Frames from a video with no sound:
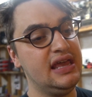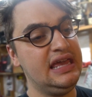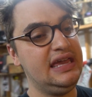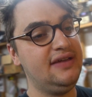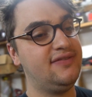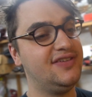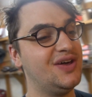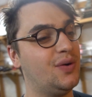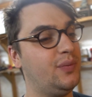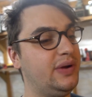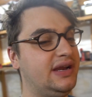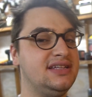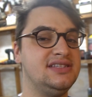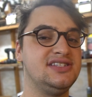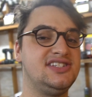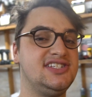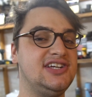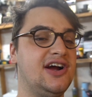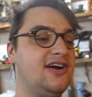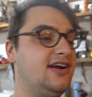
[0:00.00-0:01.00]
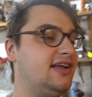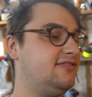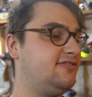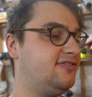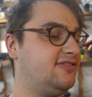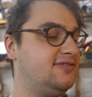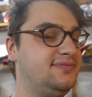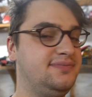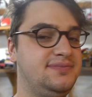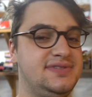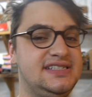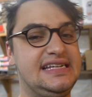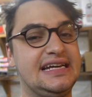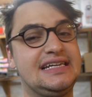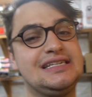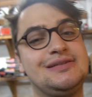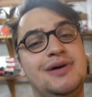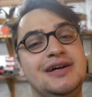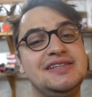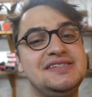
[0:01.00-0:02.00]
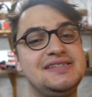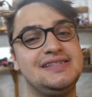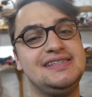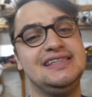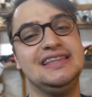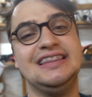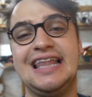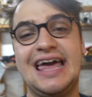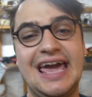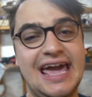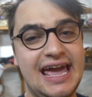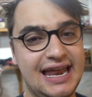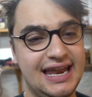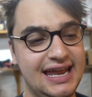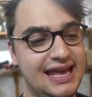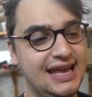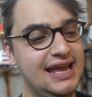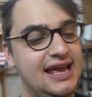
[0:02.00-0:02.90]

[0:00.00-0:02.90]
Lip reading: even though we didn't start it 6 months late,